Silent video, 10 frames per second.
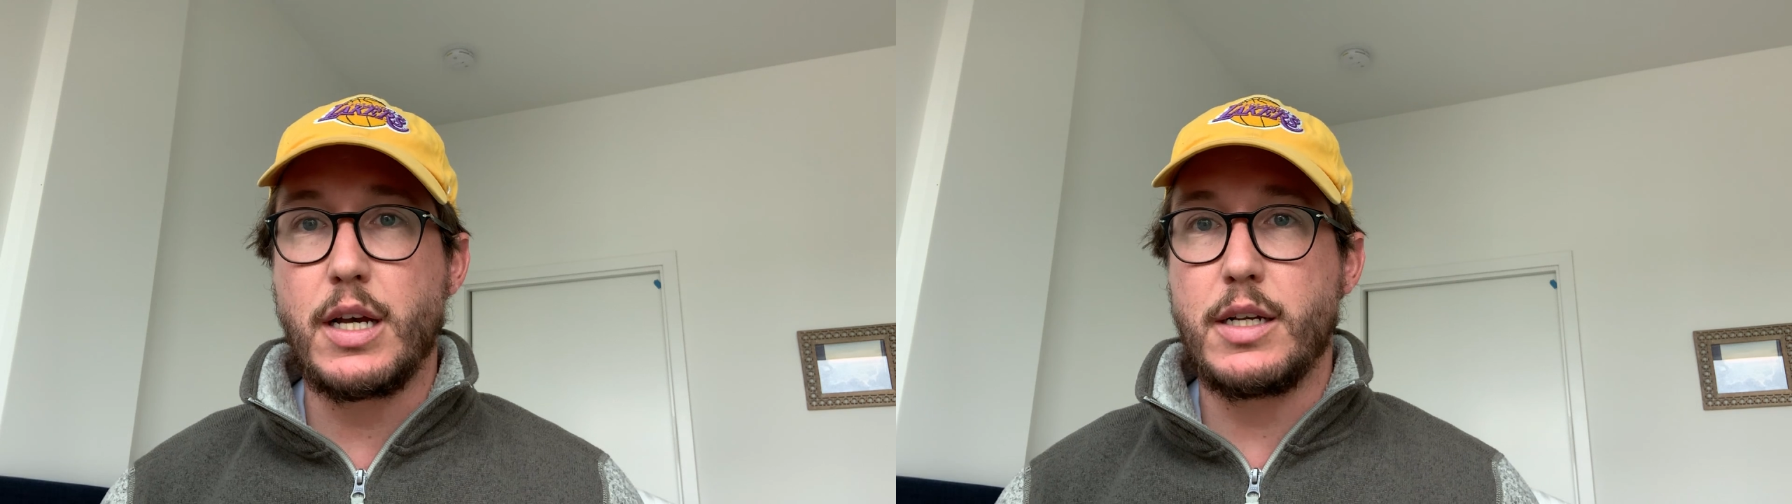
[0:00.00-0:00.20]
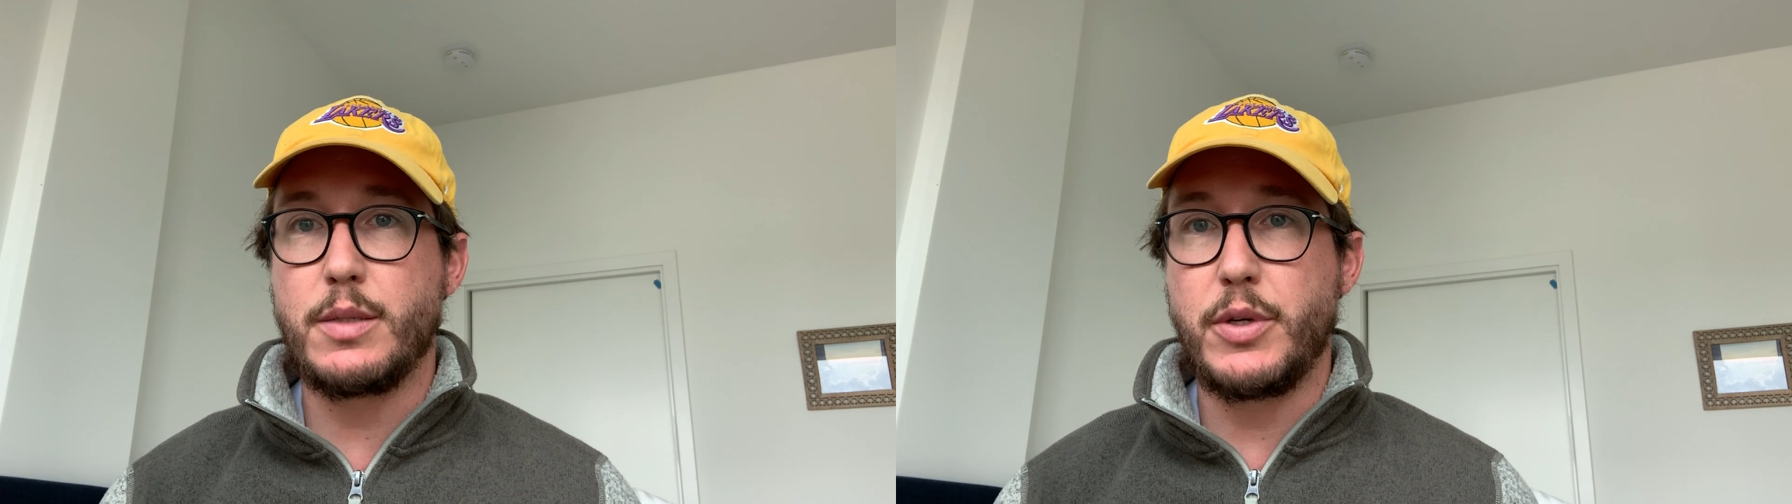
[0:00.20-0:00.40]

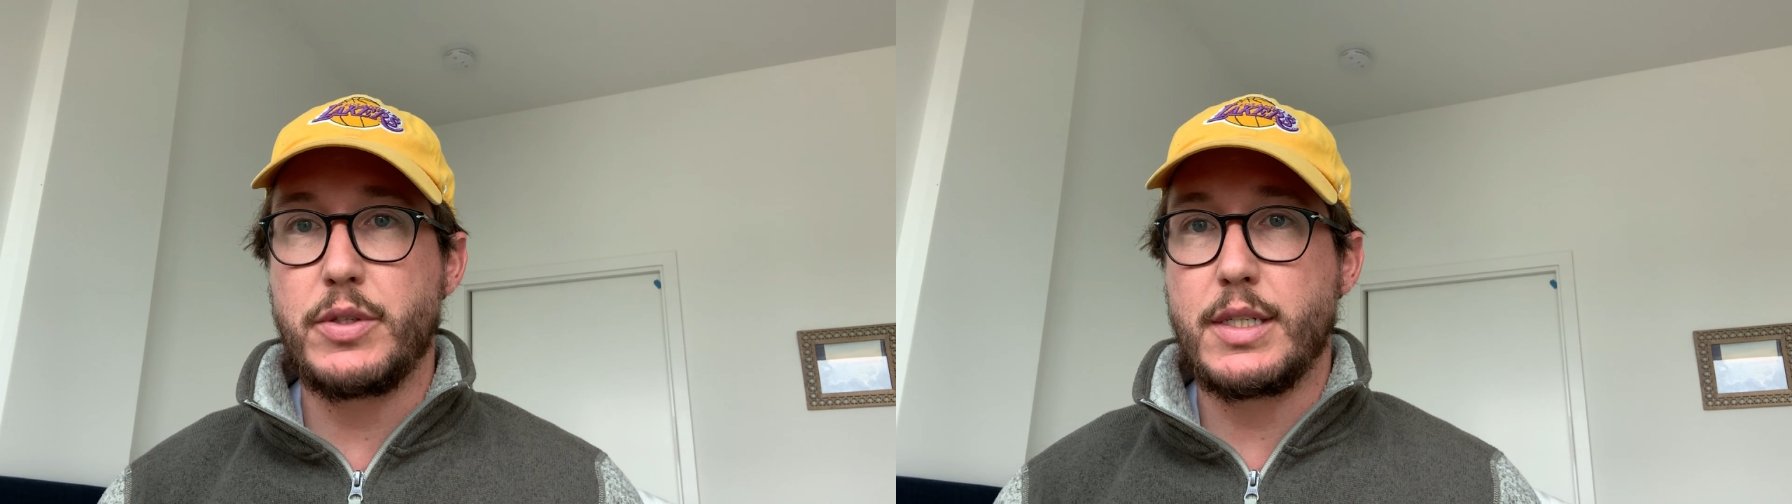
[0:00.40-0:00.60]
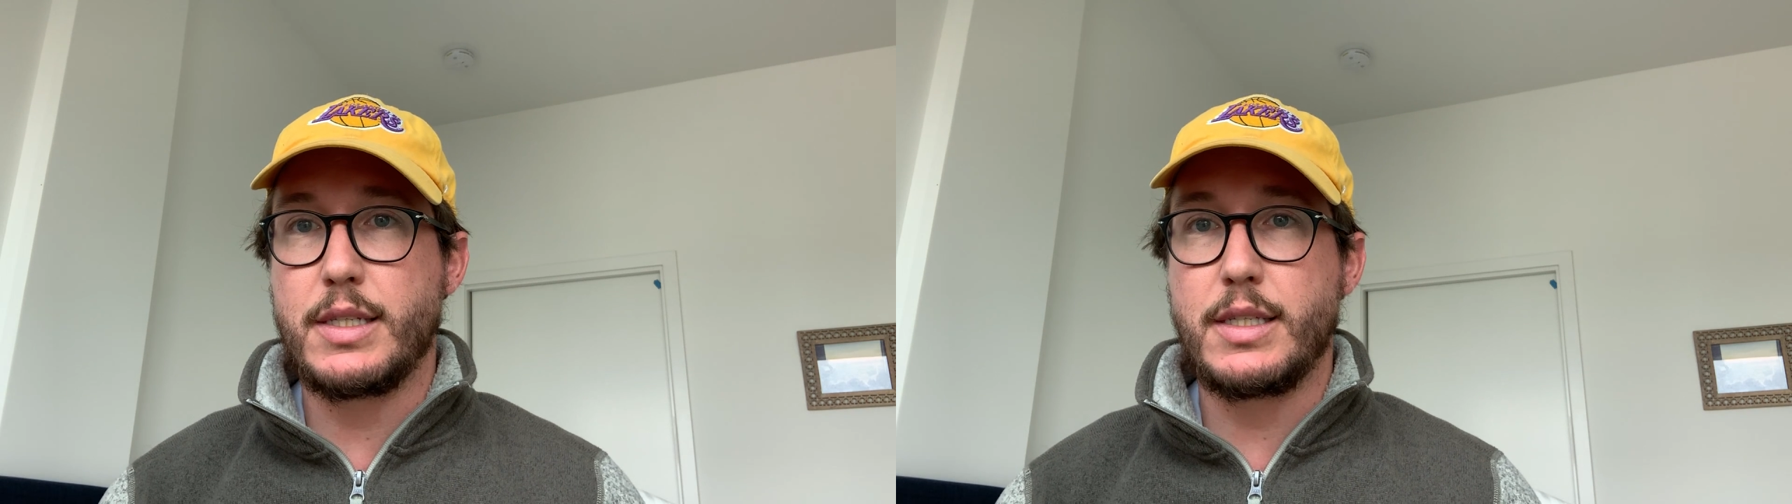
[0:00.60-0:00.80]

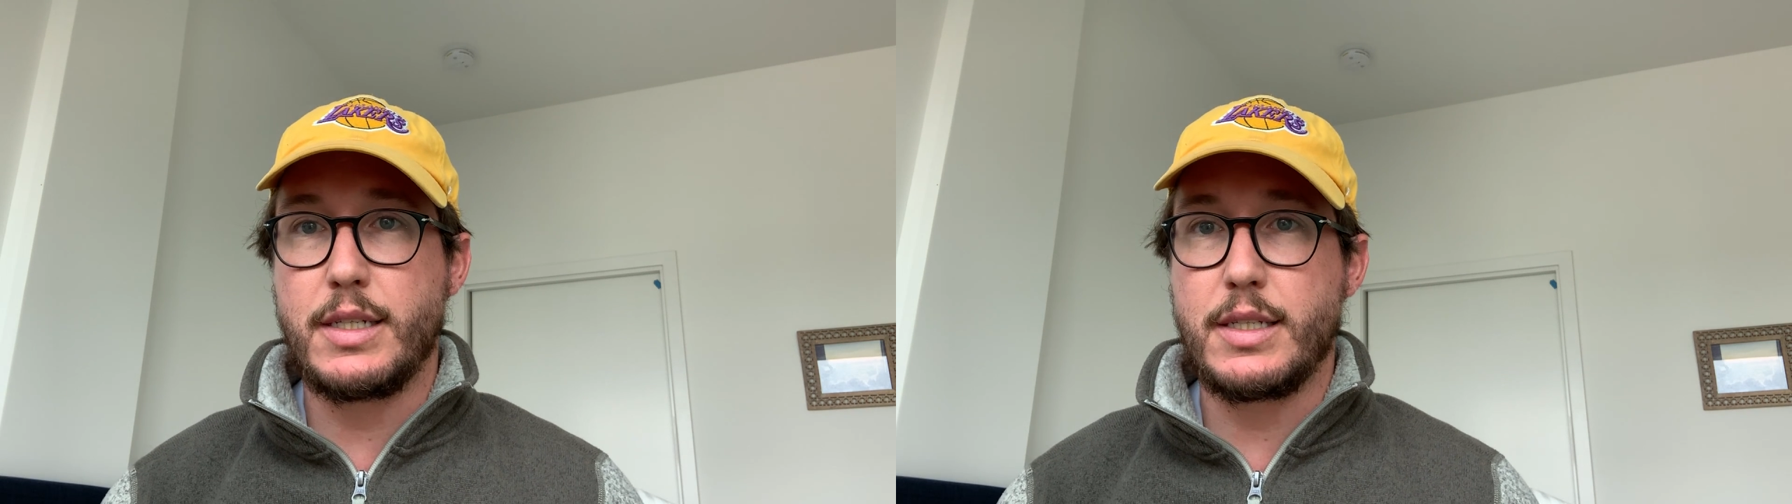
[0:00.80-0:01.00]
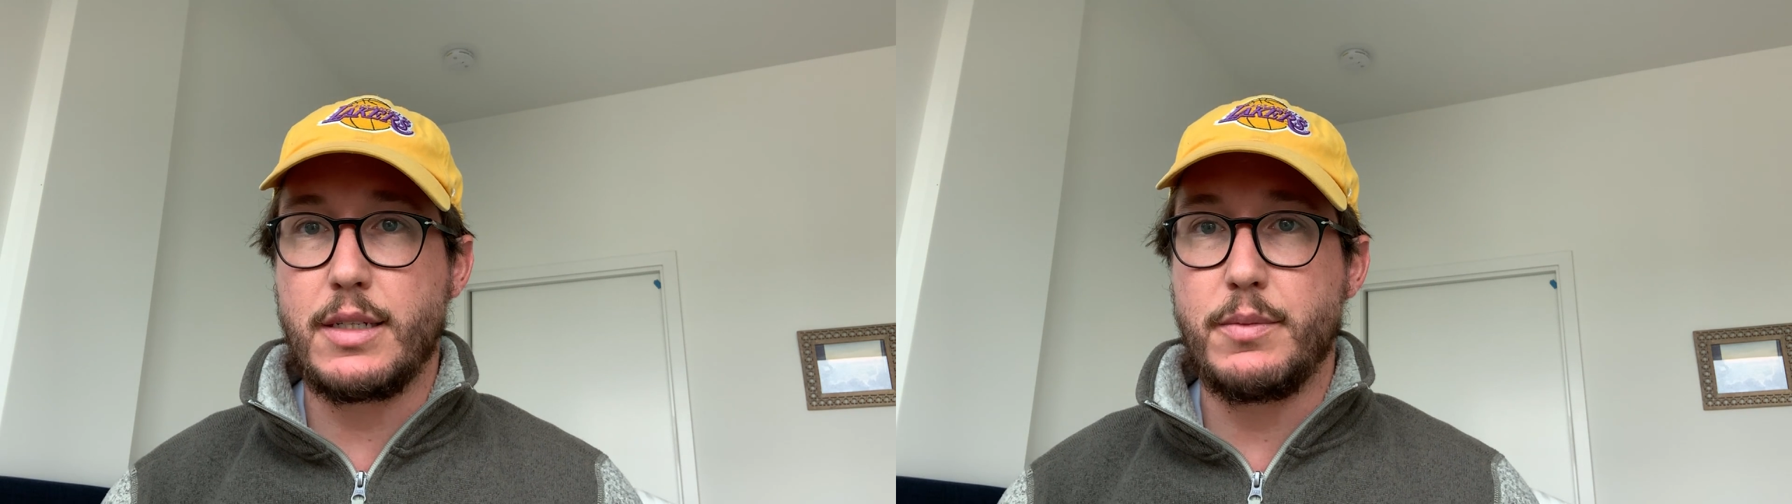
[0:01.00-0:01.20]
osmosis
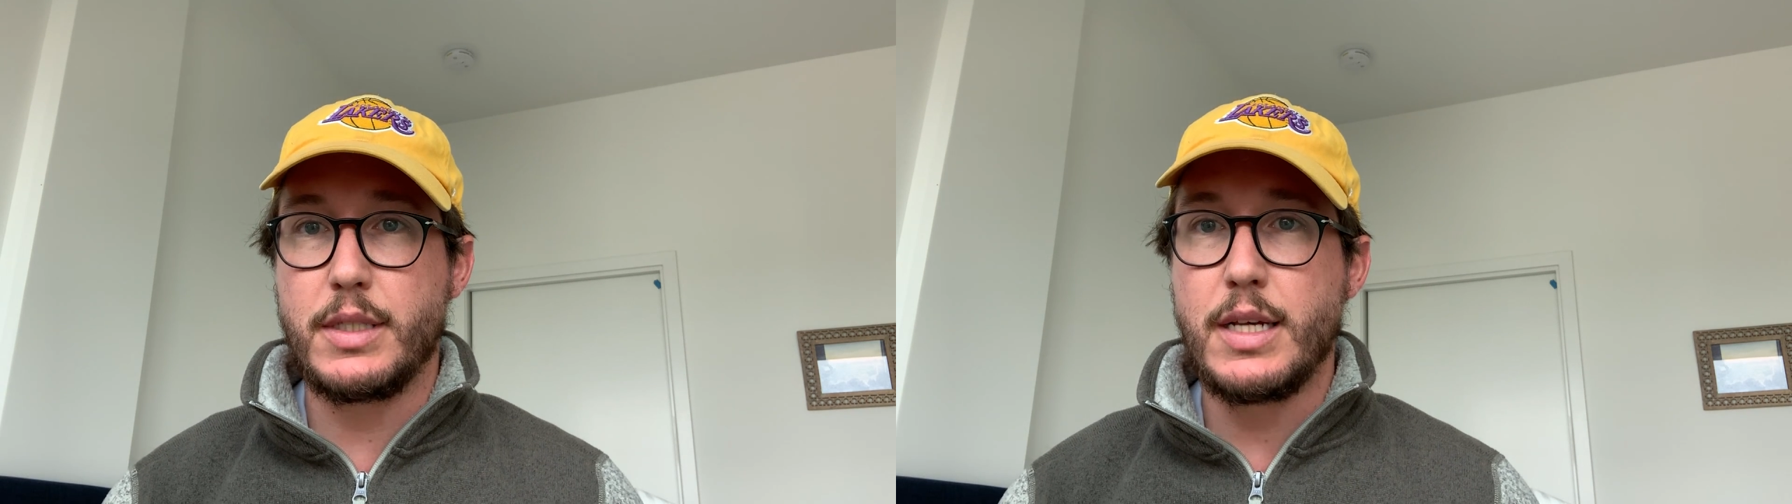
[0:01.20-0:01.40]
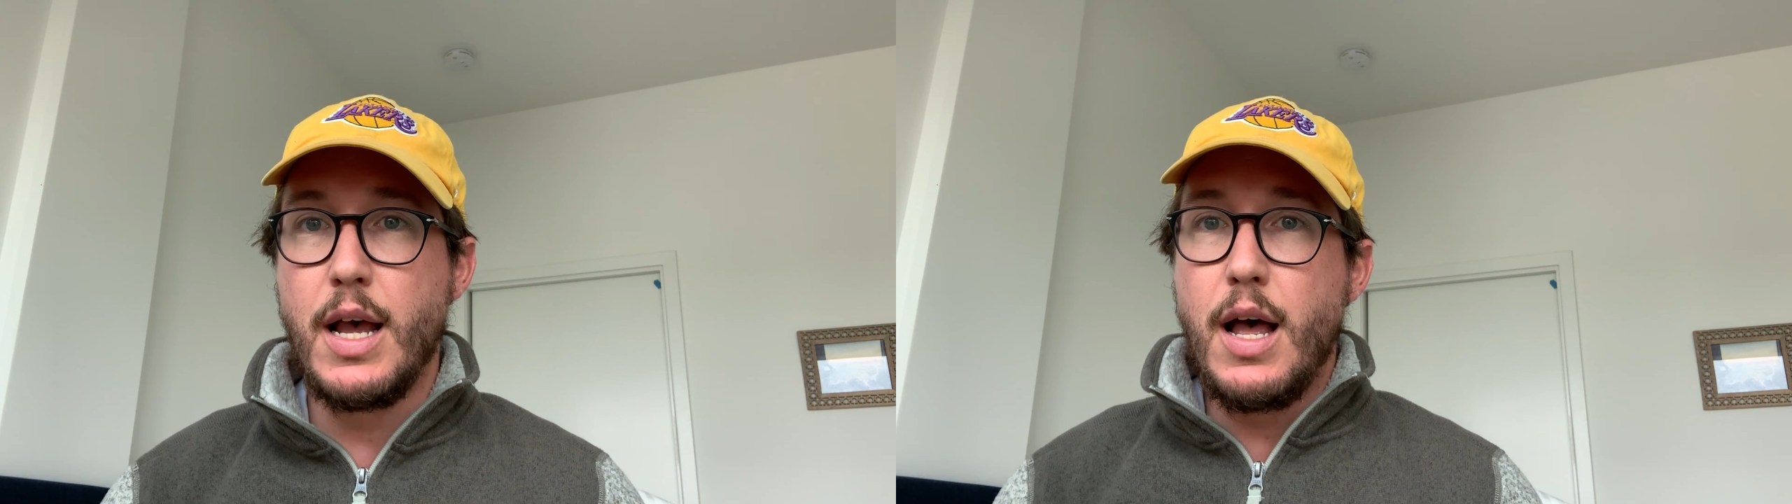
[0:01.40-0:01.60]
systems.